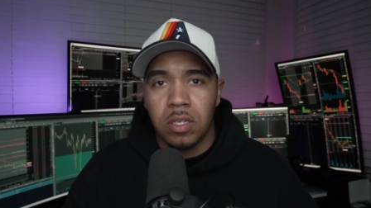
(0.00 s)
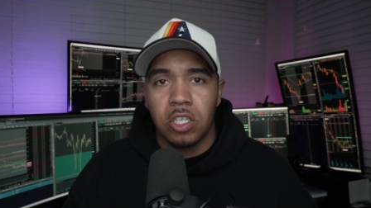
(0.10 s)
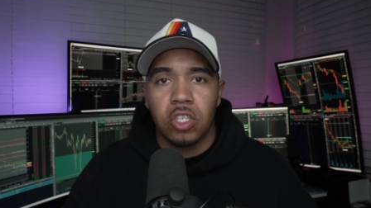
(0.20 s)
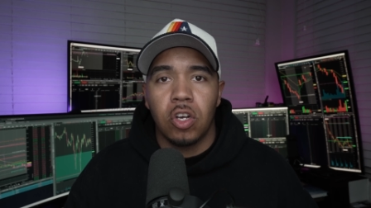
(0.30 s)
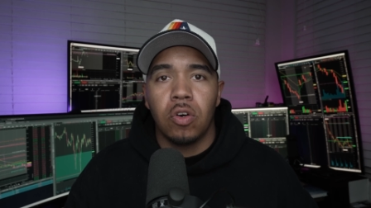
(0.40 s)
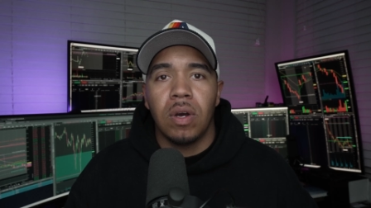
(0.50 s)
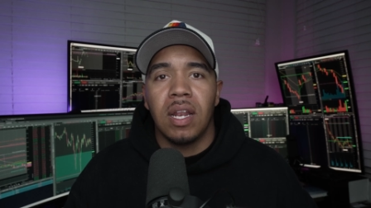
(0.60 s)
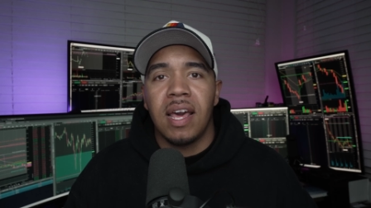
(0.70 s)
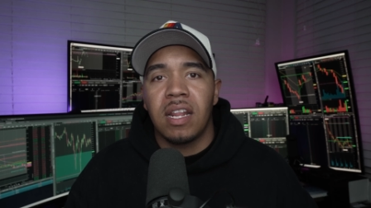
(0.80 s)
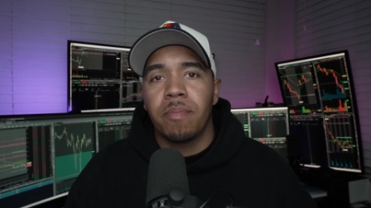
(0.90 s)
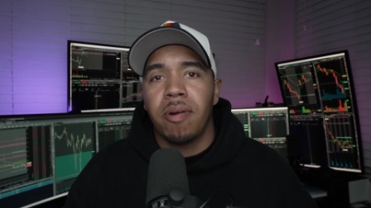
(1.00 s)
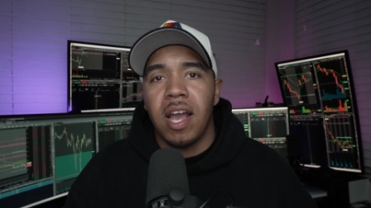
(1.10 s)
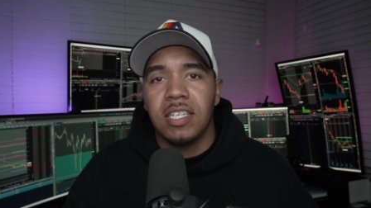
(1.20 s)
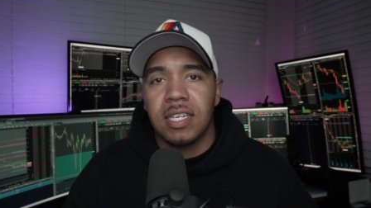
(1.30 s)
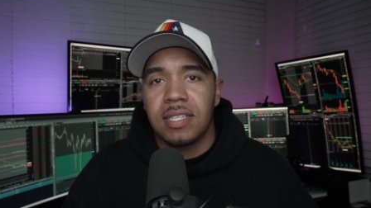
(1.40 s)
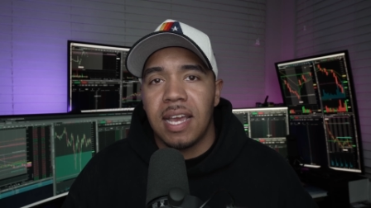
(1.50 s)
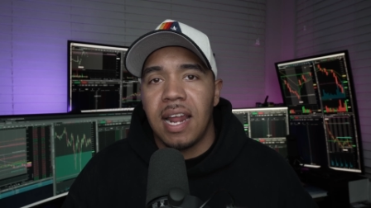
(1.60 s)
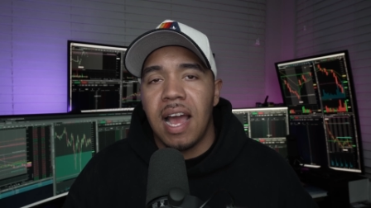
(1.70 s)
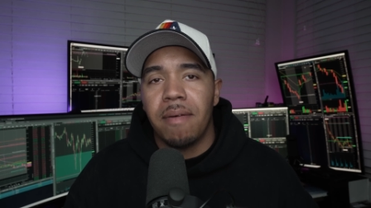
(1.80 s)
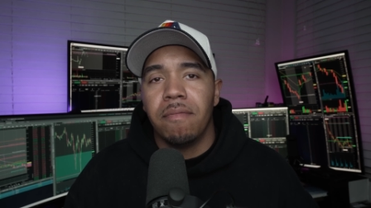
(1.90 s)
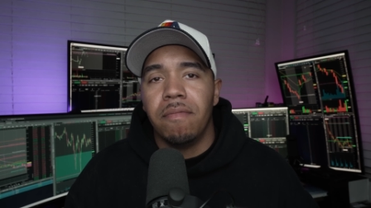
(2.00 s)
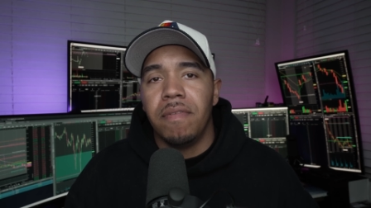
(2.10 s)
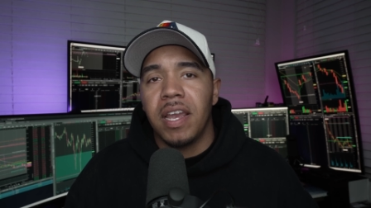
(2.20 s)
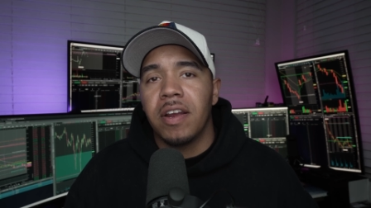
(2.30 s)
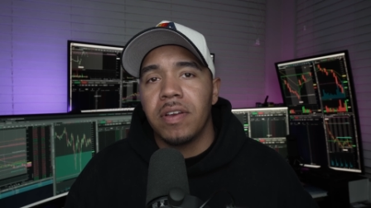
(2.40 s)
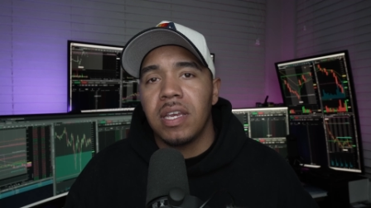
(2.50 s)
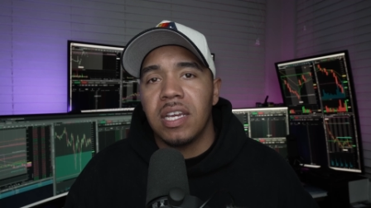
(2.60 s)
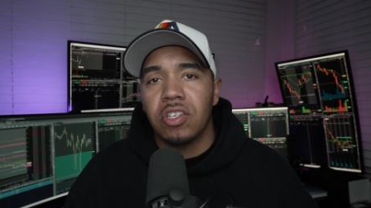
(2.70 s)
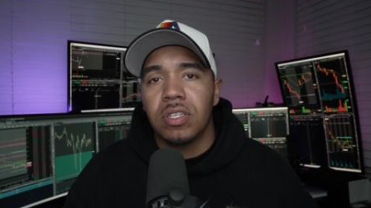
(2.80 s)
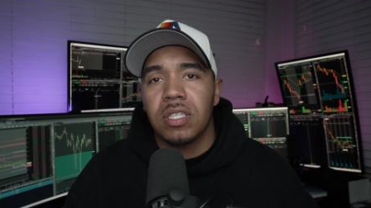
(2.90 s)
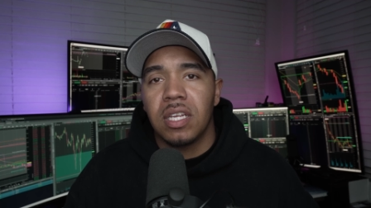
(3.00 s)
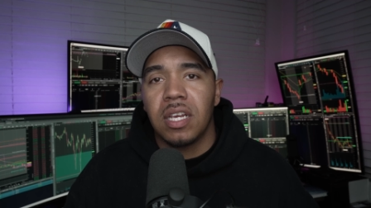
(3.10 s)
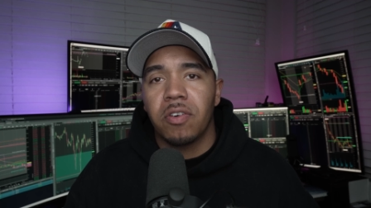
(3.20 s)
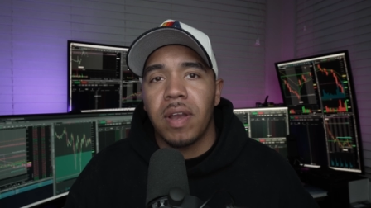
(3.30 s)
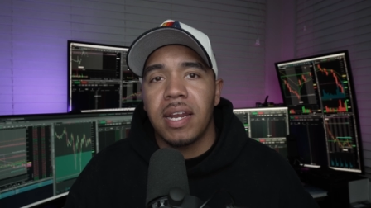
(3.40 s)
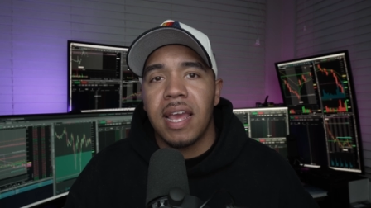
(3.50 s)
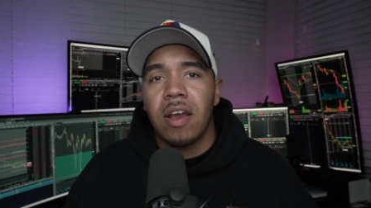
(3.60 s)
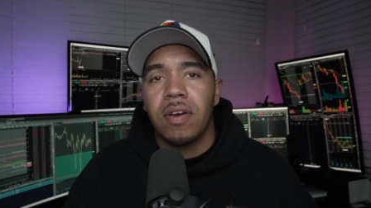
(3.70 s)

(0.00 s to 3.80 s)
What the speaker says: So a lot of the projects that I'm very interested in right now